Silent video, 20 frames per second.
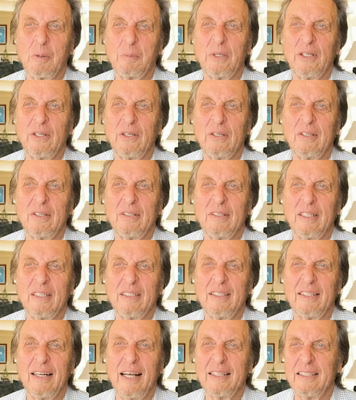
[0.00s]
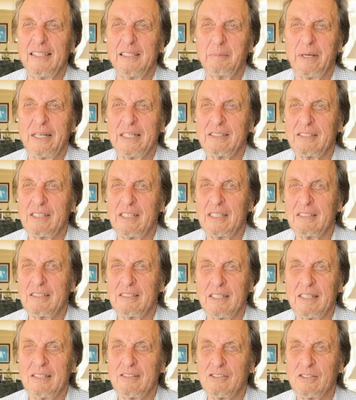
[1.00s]
women, nothing makes any
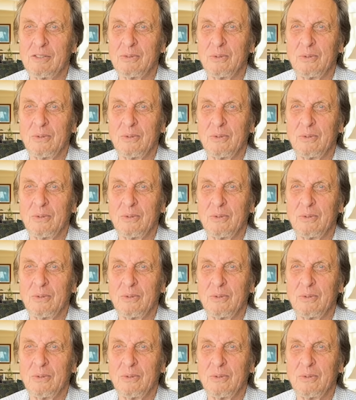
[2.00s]
sense at